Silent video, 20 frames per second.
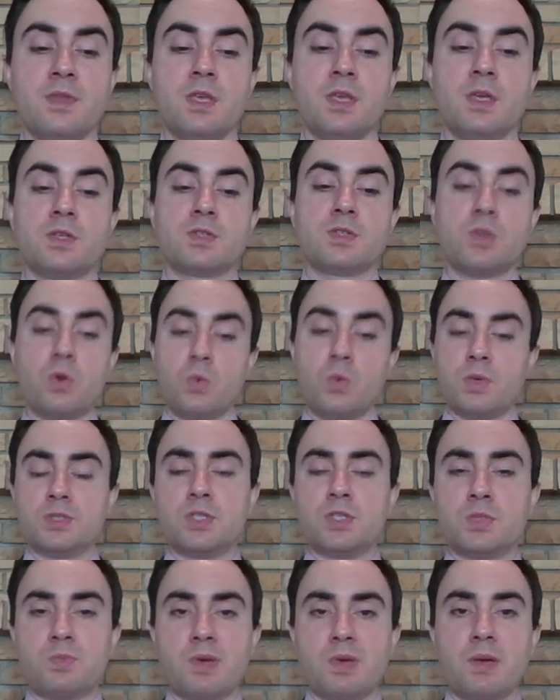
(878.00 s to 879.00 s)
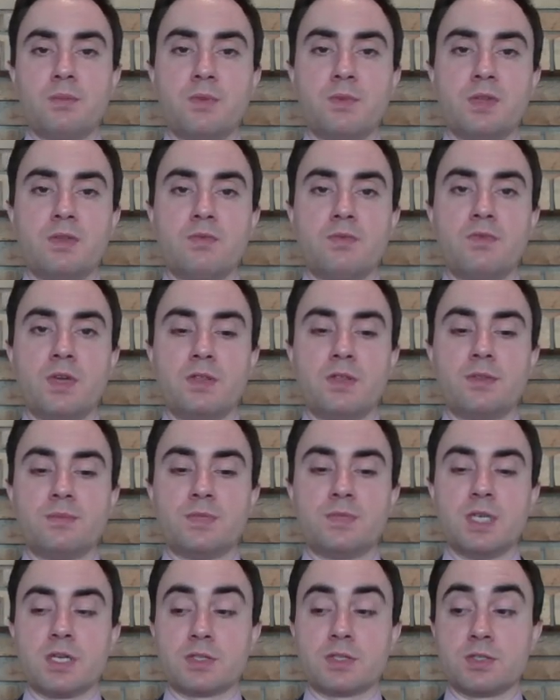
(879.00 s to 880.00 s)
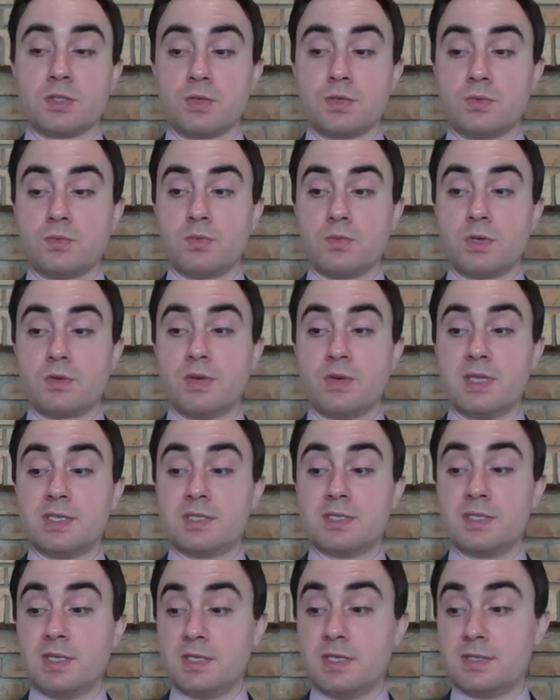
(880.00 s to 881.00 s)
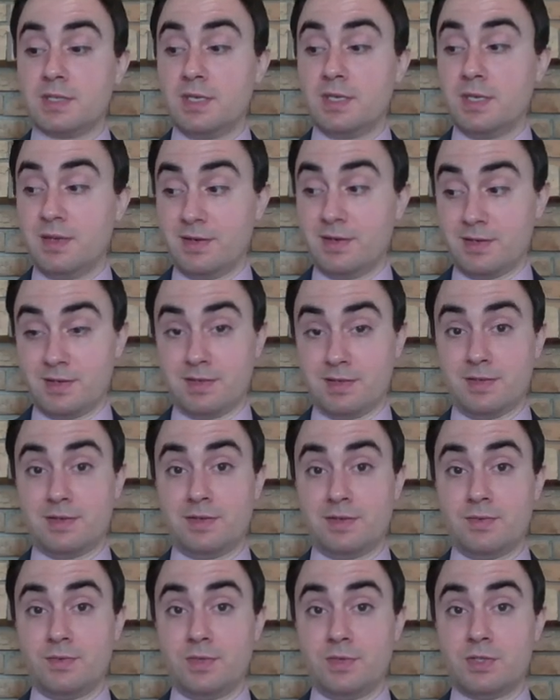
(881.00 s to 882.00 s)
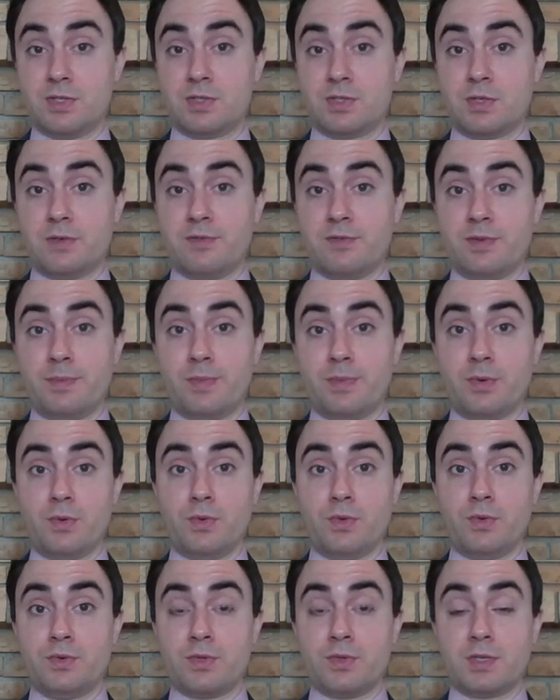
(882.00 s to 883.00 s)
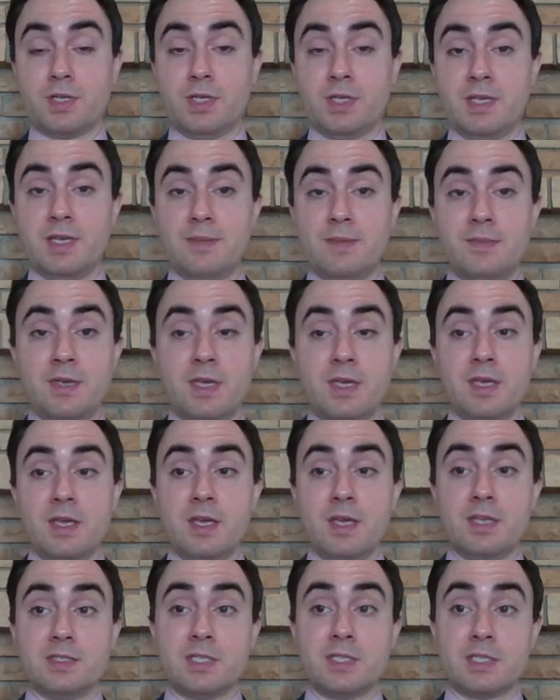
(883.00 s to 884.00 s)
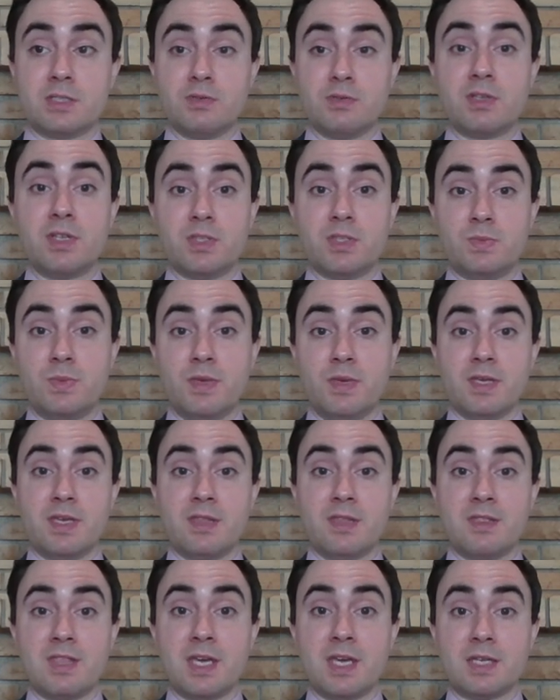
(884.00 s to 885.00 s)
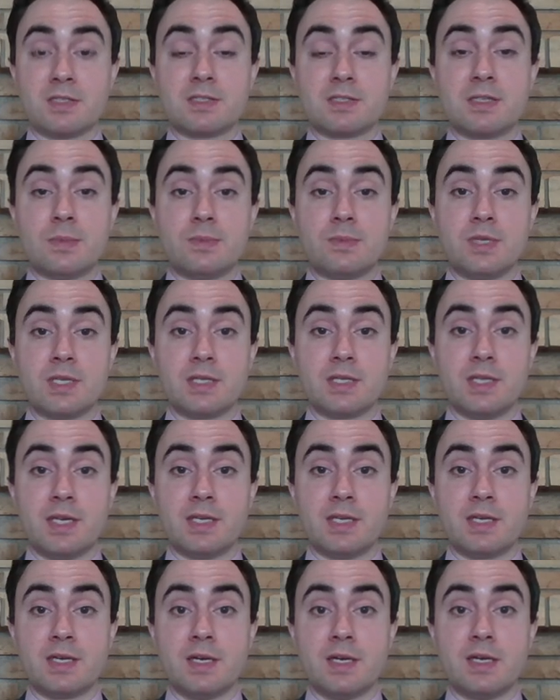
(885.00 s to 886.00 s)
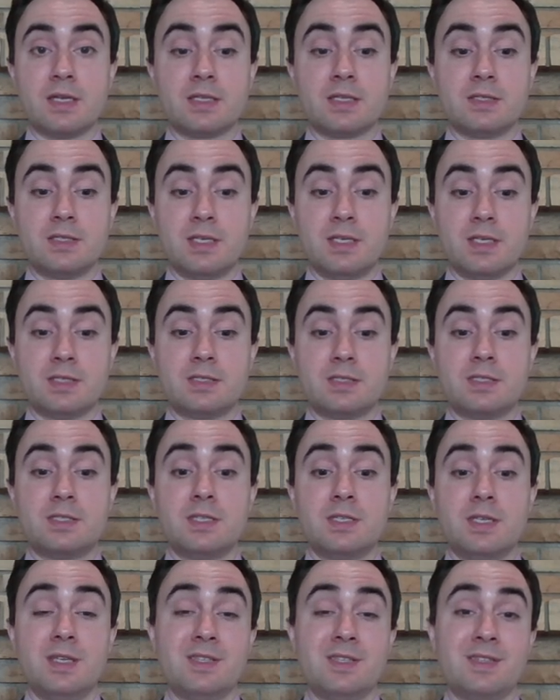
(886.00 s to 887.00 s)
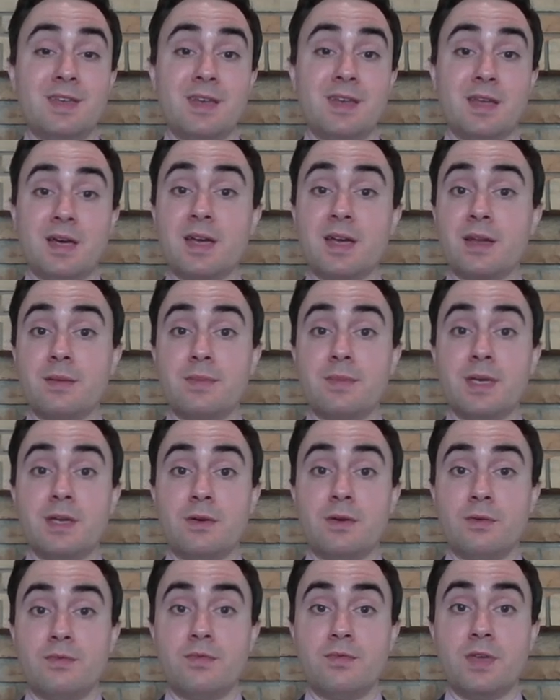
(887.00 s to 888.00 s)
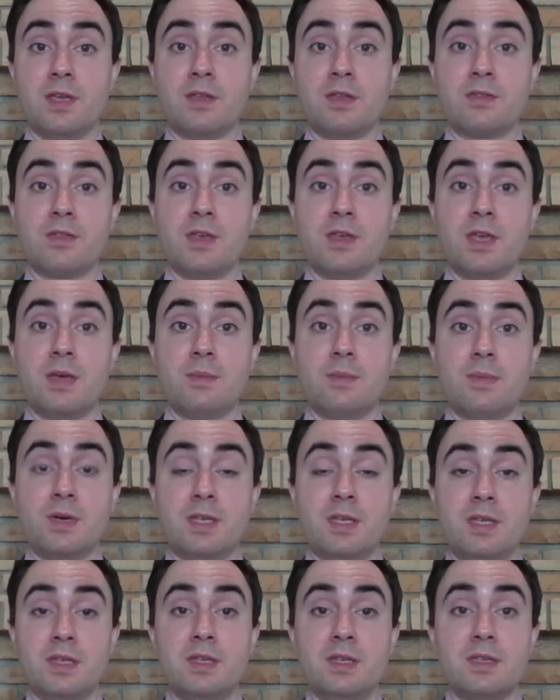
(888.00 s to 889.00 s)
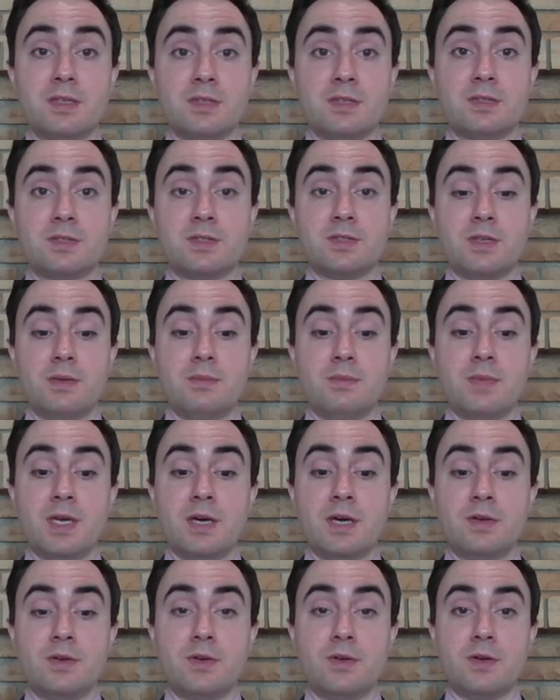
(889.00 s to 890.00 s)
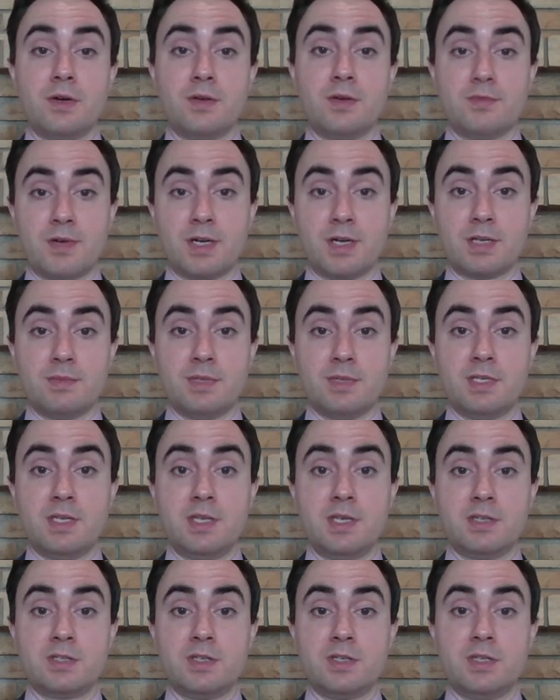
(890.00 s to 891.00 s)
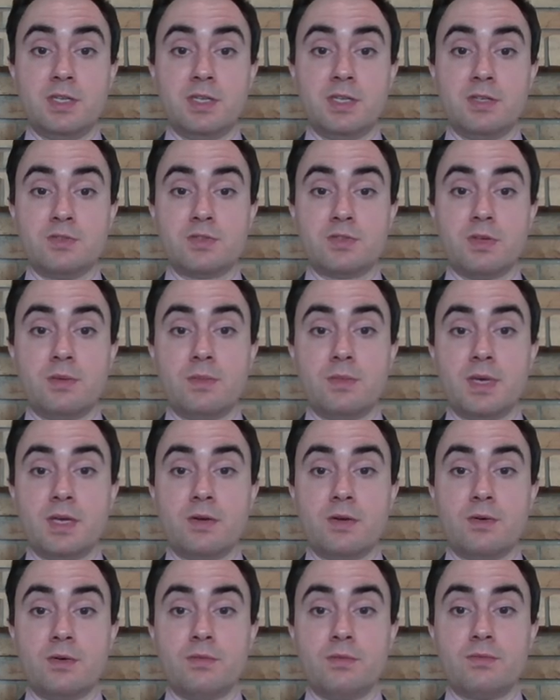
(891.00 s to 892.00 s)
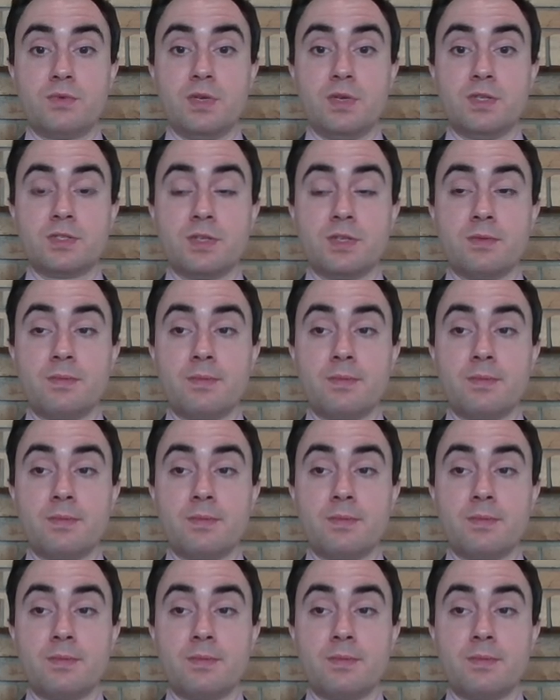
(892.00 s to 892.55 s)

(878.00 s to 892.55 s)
So what's his problem with the faith objection? What Aquinas says here which is sort of a bold claim, is that strictly speaking, that something like God exists is not a matter of faith, but is a matter of argumentation, is a matter of reason.